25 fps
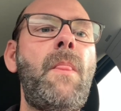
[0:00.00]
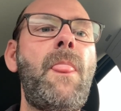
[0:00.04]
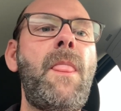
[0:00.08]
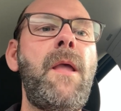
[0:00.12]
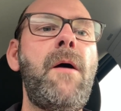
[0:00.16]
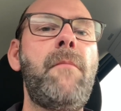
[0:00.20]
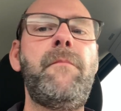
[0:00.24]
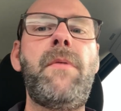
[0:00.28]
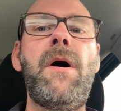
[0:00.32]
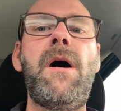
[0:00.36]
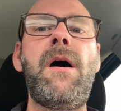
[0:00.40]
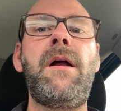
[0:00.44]

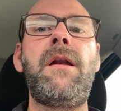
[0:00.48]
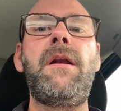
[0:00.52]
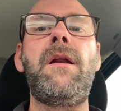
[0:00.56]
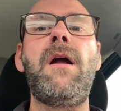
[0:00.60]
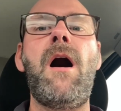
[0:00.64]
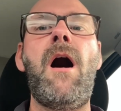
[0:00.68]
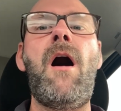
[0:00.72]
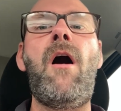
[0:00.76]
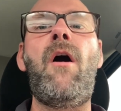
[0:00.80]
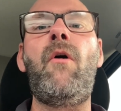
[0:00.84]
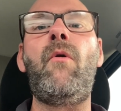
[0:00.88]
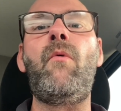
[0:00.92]
But
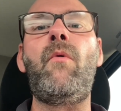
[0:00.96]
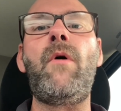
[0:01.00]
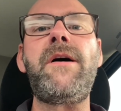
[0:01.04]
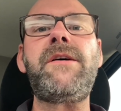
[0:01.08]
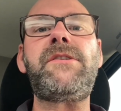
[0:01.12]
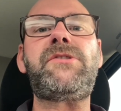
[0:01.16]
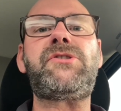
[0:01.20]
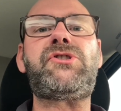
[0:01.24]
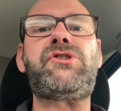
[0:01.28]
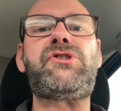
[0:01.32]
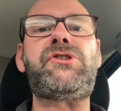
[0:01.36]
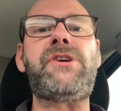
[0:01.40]

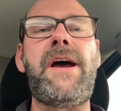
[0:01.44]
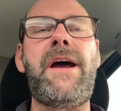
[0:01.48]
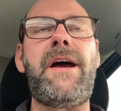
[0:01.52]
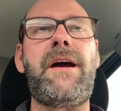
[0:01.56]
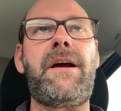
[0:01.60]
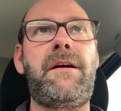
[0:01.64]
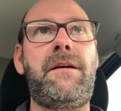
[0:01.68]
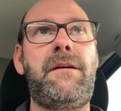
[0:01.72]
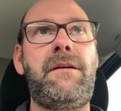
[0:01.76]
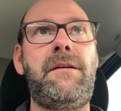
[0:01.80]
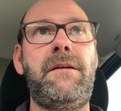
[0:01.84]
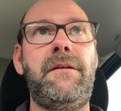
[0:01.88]
always check
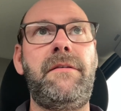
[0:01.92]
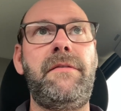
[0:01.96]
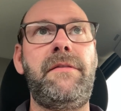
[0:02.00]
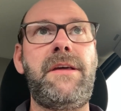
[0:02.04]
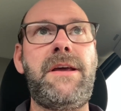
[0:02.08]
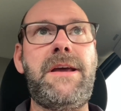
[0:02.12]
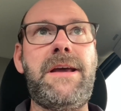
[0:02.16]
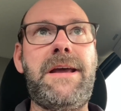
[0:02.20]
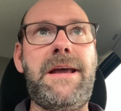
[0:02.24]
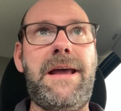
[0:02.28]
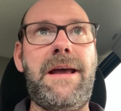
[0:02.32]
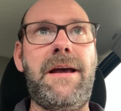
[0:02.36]

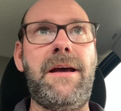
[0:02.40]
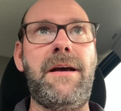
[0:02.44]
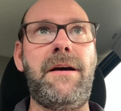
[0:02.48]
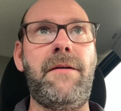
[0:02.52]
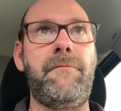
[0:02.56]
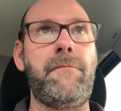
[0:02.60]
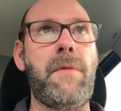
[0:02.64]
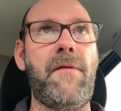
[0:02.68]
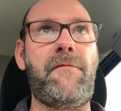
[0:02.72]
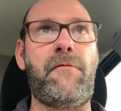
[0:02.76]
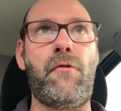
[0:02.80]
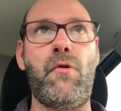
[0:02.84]

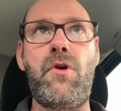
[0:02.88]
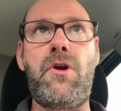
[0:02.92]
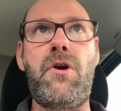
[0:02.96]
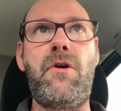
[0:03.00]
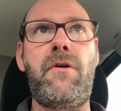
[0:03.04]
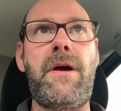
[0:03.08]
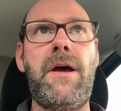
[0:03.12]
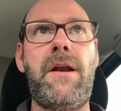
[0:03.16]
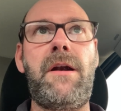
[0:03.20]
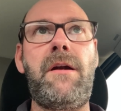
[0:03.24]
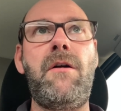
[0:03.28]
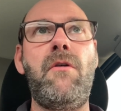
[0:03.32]
before you
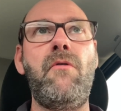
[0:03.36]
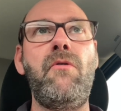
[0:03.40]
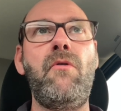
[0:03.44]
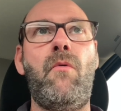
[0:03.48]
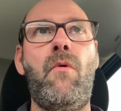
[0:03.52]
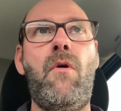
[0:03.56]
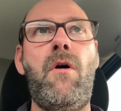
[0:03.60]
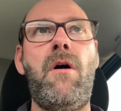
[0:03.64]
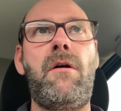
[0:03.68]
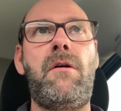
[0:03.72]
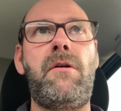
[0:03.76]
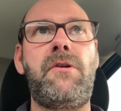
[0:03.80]
get it on the
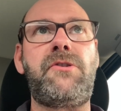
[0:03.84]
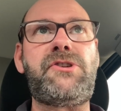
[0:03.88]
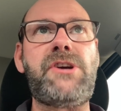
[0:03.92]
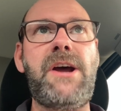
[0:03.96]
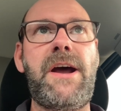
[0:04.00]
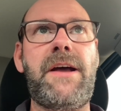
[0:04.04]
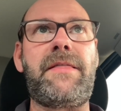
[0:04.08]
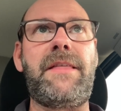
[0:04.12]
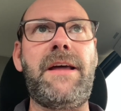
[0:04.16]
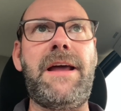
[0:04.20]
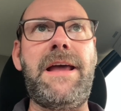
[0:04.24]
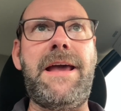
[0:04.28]
water,
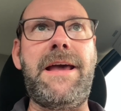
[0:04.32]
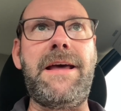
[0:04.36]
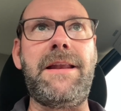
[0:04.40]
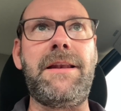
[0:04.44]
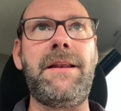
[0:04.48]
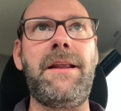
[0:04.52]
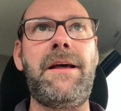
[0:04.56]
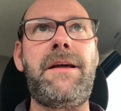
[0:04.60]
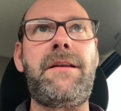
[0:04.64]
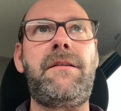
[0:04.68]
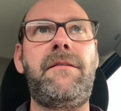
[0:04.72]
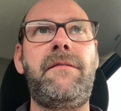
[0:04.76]
check the
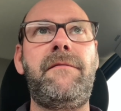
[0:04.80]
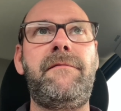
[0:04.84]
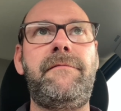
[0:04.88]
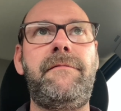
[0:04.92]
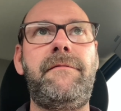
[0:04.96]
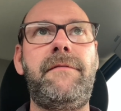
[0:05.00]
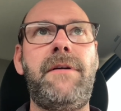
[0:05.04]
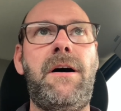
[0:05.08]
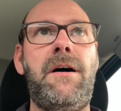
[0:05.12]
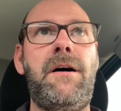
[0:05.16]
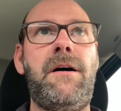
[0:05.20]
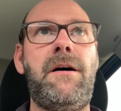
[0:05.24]
inlet.
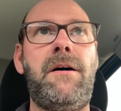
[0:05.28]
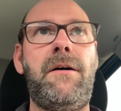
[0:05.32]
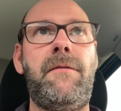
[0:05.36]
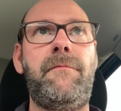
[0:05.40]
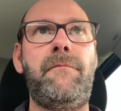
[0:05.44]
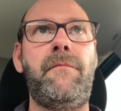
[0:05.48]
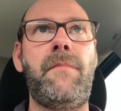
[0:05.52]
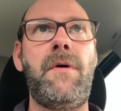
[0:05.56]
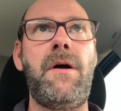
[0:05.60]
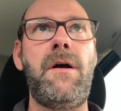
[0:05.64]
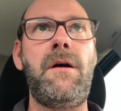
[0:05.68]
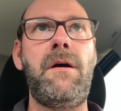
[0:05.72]

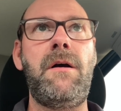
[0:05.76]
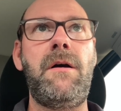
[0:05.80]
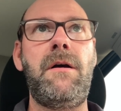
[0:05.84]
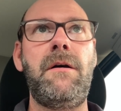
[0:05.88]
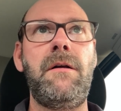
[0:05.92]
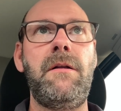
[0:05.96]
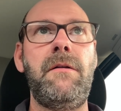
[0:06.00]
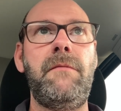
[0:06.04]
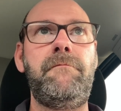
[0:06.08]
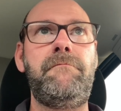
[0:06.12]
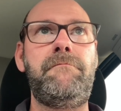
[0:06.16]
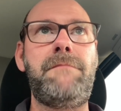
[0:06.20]

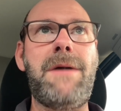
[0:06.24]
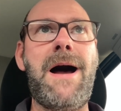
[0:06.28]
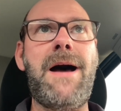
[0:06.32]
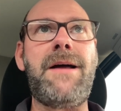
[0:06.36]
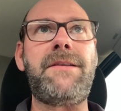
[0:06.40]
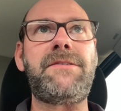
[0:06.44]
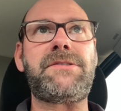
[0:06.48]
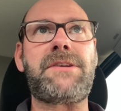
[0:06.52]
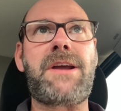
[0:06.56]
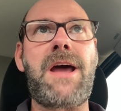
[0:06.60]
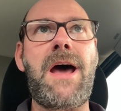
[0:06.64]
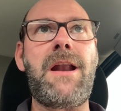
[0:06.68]

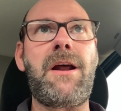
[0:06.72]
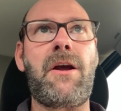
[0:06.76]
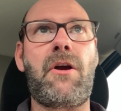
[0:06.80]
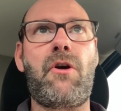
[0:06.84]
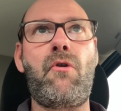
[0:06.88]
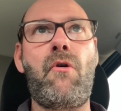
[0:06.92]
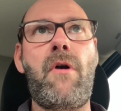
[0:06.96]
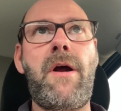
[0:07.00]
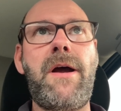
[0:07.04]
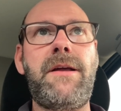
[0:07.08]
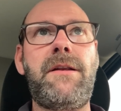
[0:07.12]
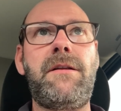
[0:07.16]
Mine's got a
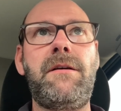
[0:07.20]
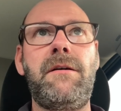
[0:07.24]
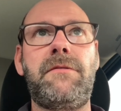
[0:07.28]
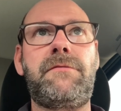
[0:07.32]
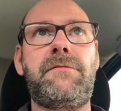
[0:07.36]
grate.